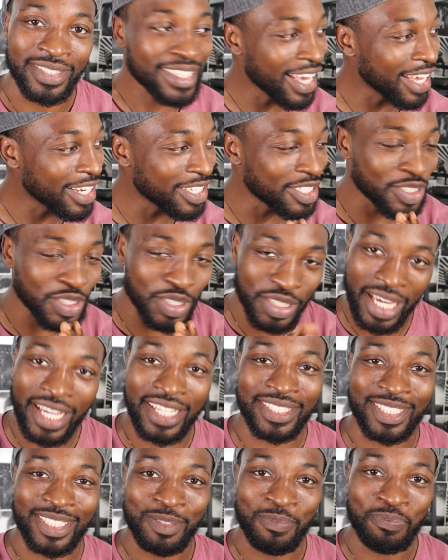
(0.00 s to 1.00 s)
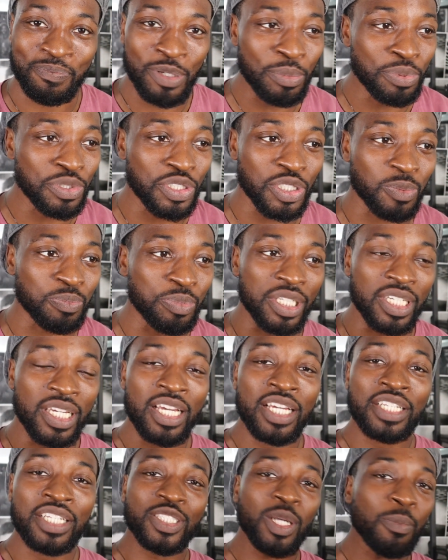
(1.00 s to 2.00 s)
That is, yes, people just
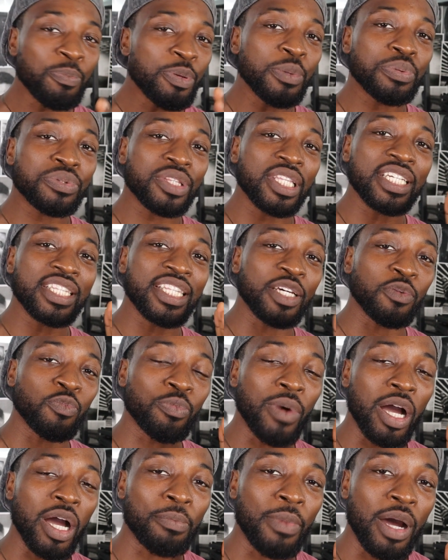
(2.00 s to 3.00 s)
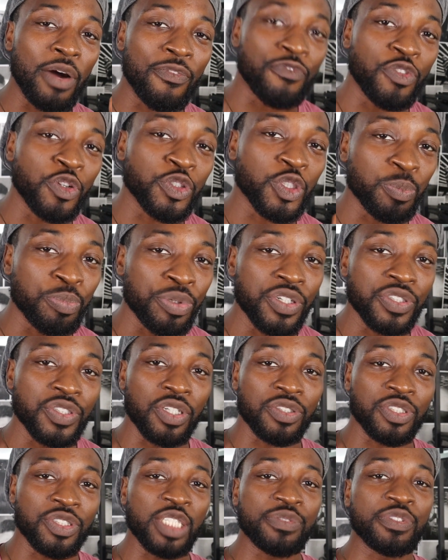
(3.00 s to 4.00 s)
be, some people think that my first appearance
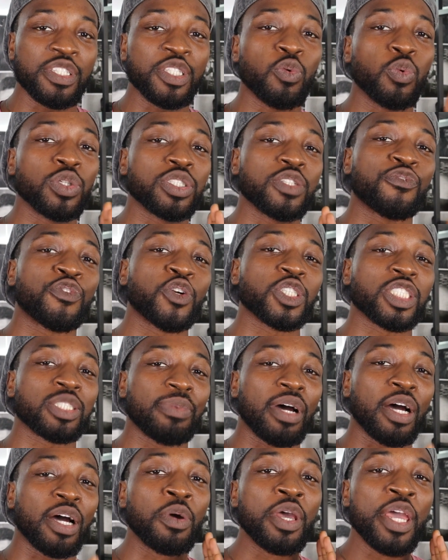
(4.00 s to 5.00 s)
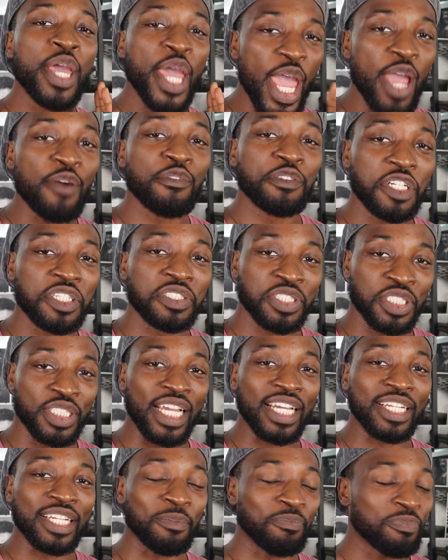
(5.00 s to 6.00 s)
on TV was the first time I've ever done
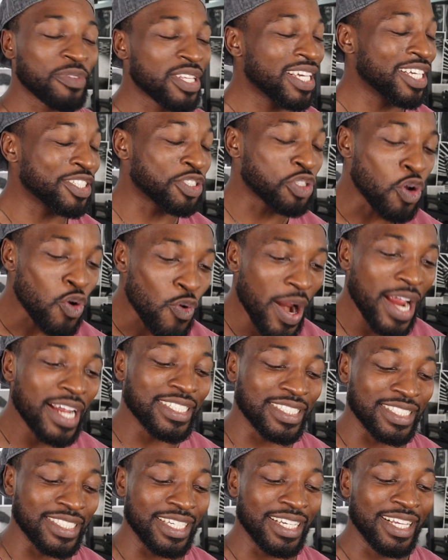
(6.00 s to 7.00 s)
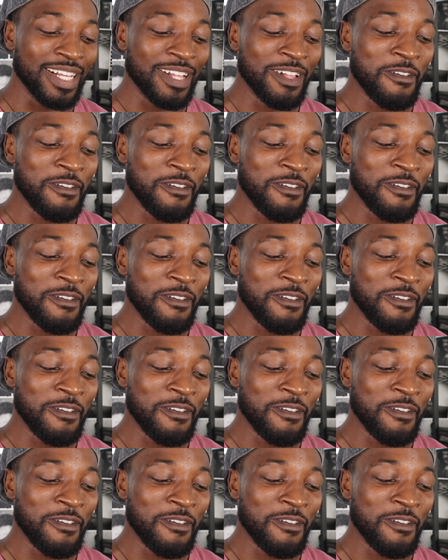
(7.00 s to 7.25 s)
stand-up. It's crazy.